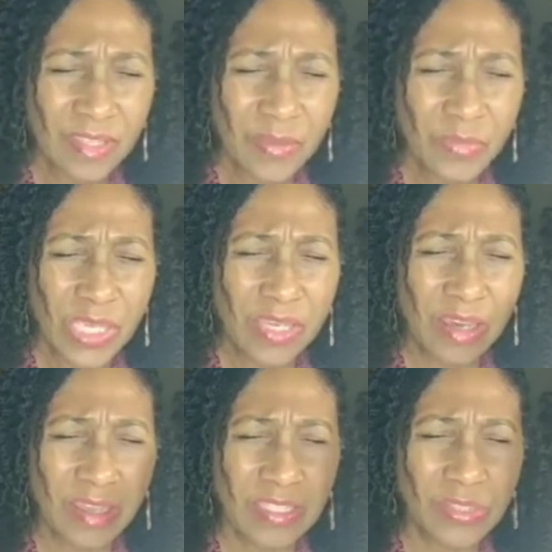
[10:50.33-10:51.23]

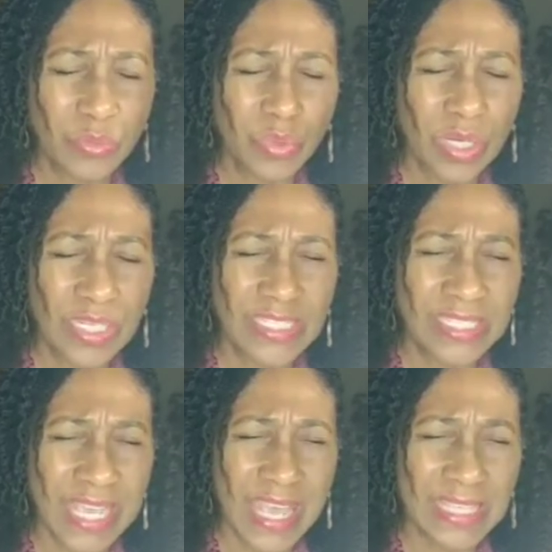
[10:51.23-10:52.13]
Because the word
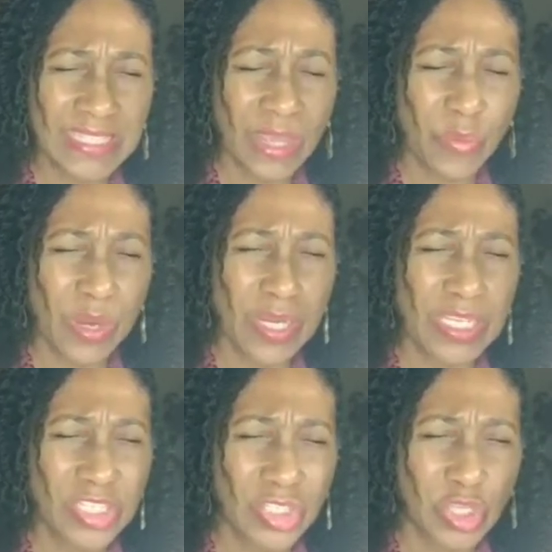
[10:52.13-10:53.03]
says that we're
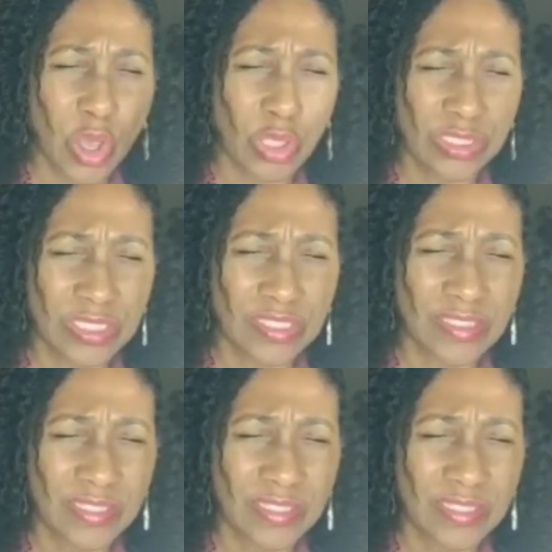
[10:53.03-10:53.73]
the salt